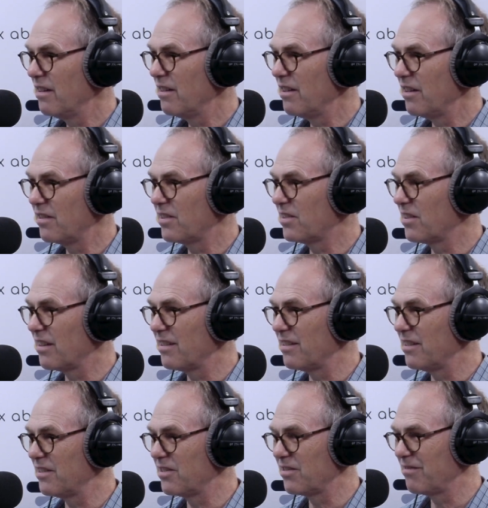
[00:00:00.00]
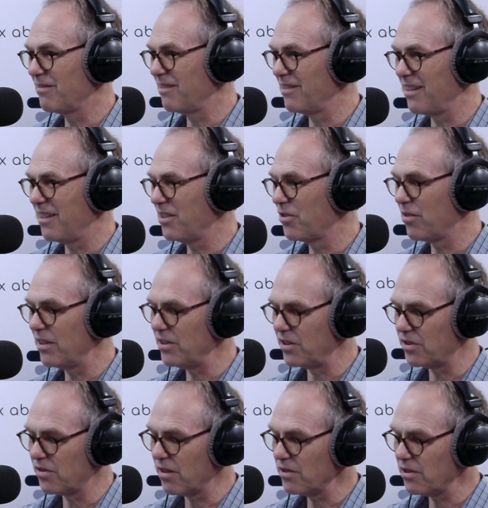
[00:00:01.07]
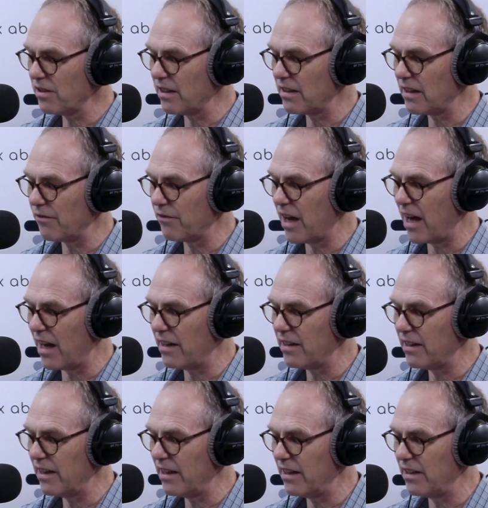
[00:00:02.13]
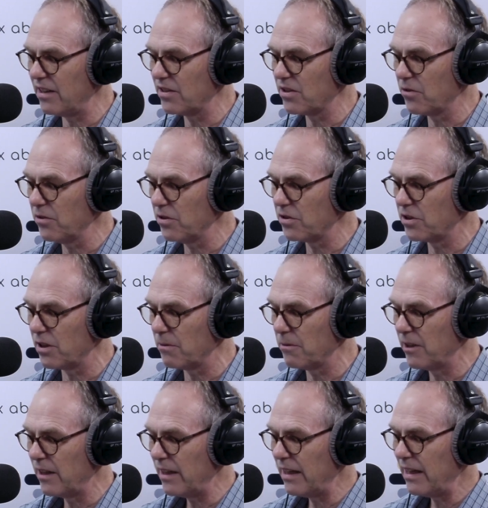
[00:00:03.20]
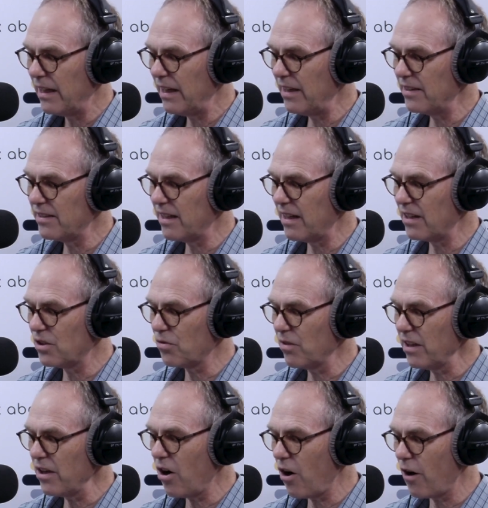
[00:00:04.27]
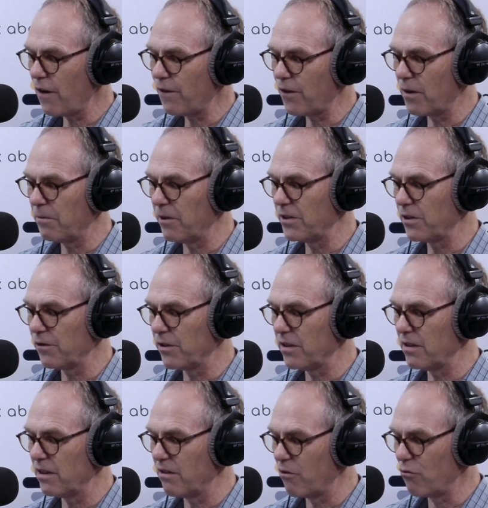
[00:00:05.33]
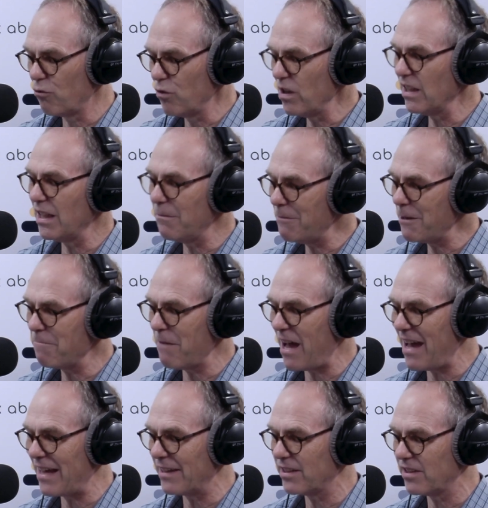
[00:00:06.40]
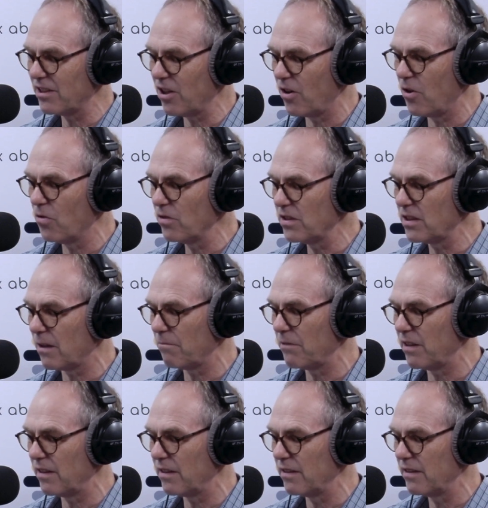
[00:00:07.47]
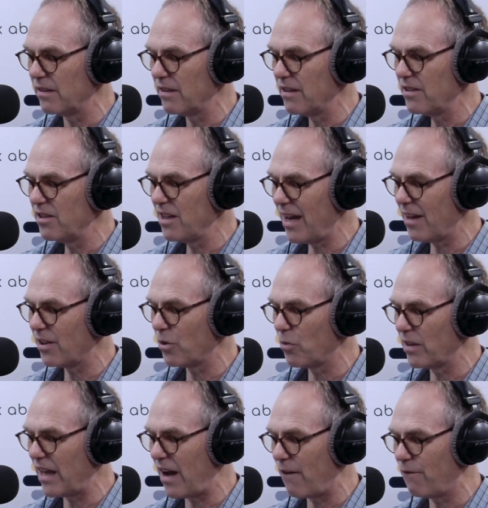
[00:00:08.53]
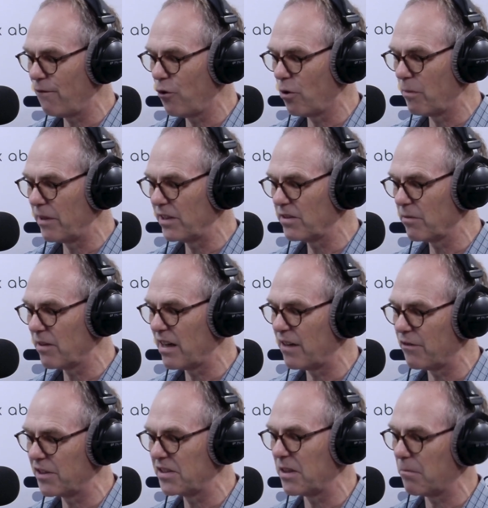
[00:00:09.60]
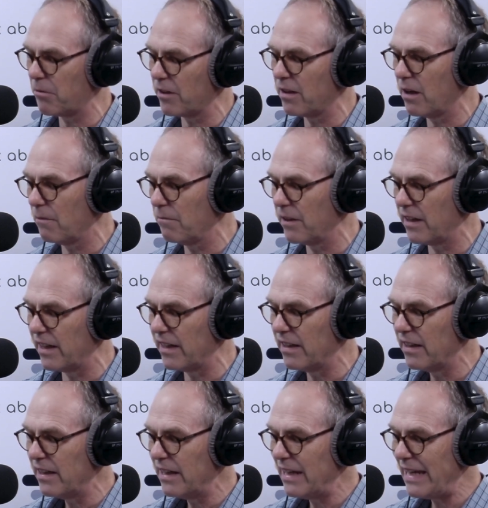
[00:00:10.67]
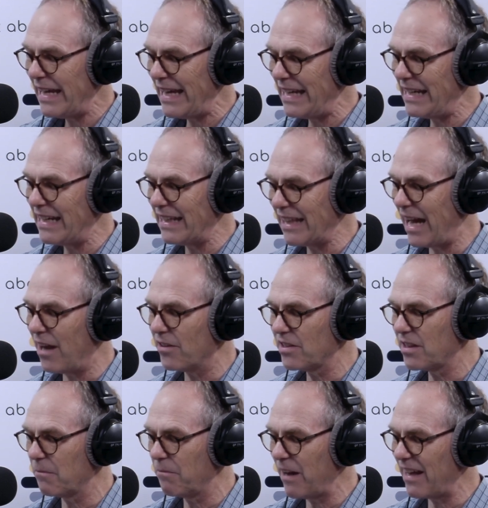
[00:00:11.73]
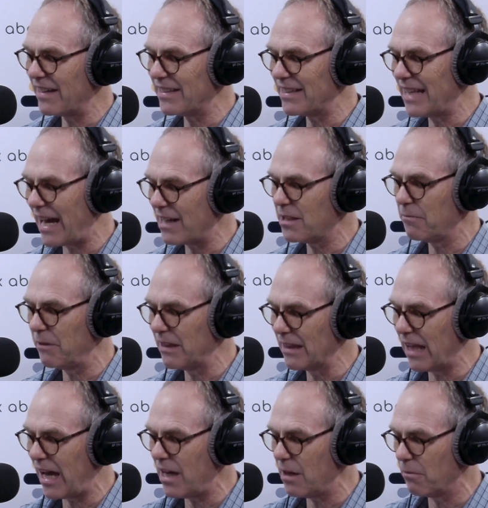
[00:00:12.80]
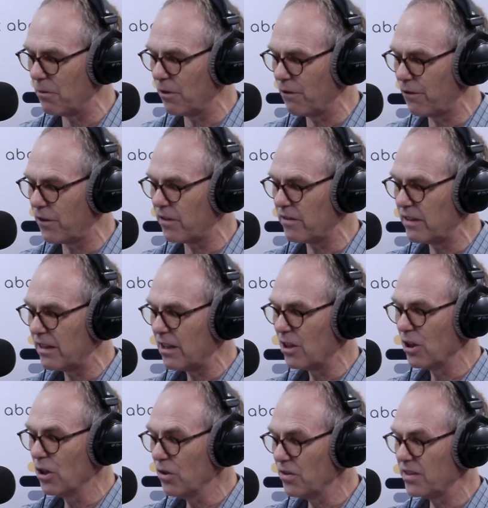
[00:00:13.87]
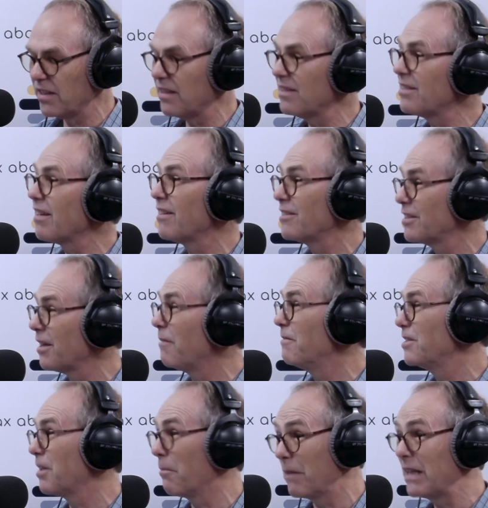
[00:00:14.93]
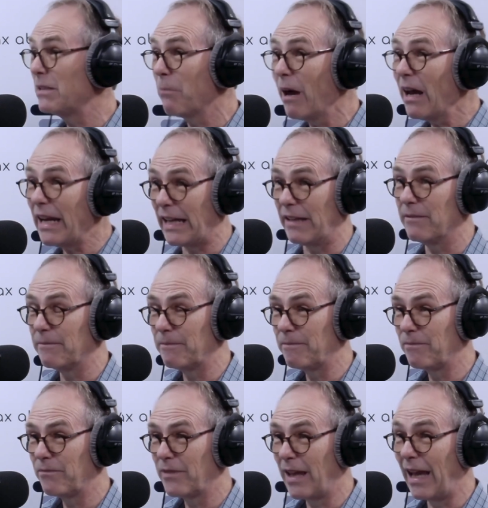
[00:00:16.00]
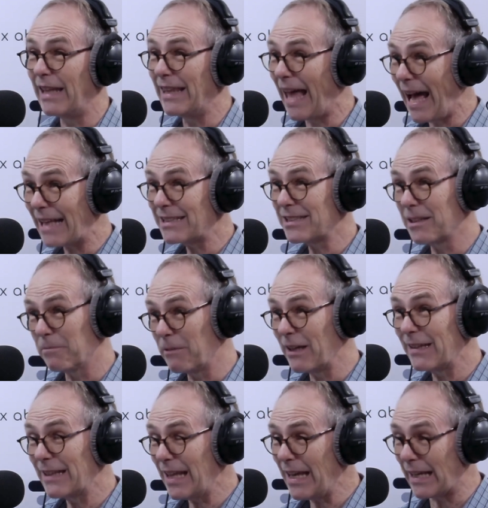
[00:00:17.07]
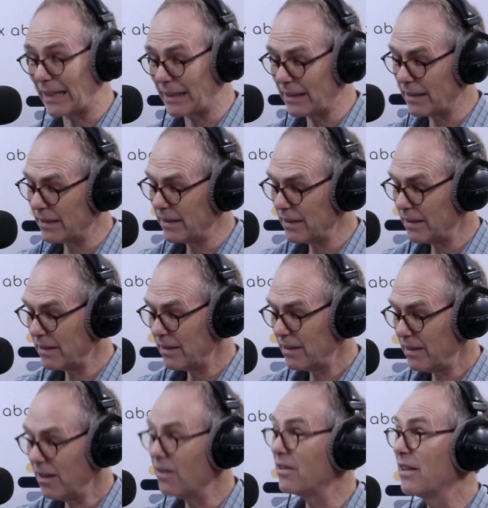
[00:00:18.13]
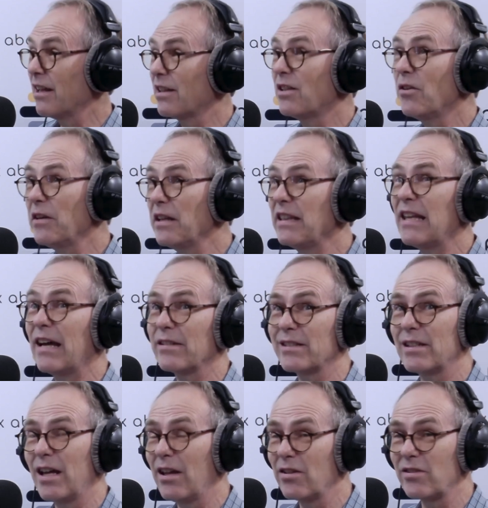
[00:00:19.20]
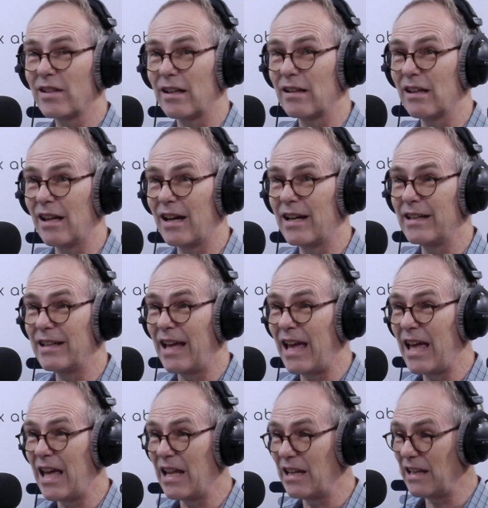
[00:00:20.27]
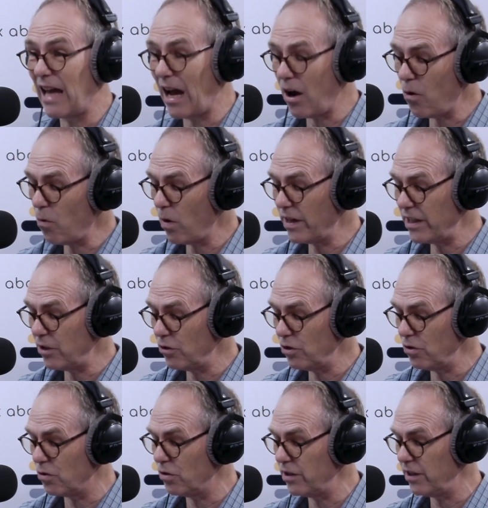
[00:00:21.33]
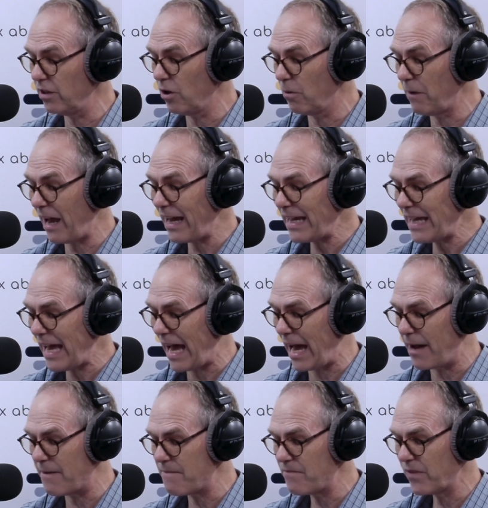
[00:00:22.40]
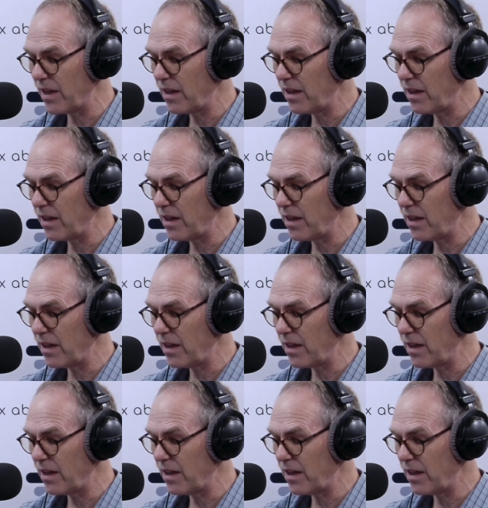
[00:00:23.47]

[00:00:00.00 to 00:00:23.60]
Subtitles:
this kind of crazy structure that they've got in this ownership, is that it's really hard for a bunch of really big banks to own something together without forming some kind of a separate company. And it allows the banks not to be liable for losing somebody's money. And that's the big thing. You know, you got $30,000 on the line, and now what do you do? Who do you go back at?